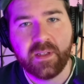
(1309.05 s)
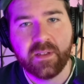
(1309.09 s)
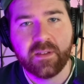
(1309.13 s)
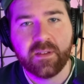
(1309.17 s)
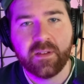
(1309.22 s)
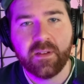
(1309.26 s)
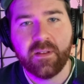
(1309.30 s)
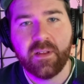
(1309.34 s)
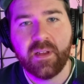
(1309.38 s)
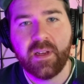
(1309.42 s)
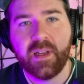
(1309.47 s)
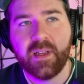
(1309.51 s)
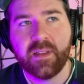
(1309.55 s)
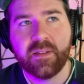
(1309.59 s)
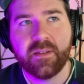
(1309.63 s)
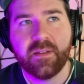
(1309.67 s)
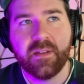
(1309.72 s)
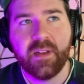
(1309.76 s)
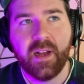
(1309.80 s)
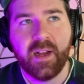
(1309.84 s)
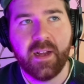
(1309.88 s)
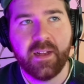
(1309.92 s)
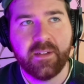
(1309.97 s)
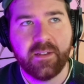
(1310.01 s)
so that it's
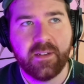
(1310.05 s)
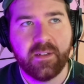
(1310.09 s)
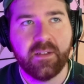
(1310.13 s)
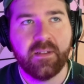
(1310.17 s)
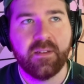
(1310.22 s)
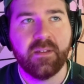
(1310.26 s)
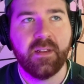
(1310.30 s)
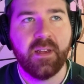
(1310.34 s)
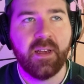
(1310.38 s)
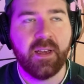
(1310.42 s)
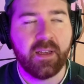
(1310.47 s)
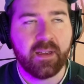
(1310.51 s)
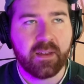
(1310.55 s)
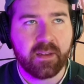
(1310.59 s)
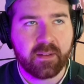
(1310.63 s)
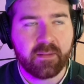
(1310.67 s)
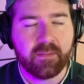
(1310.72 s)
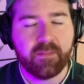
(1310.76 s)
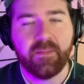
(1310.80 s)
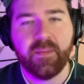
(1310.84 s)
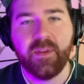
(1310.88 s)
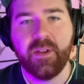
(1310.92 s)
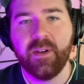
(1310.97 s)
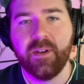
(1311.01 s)
not just like,
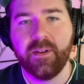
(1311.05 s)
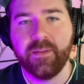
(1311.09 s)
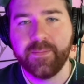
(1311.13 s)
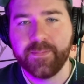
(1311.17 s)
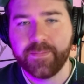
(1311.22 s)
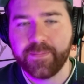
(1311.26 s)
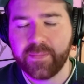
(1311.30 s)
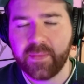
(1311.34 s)
you know,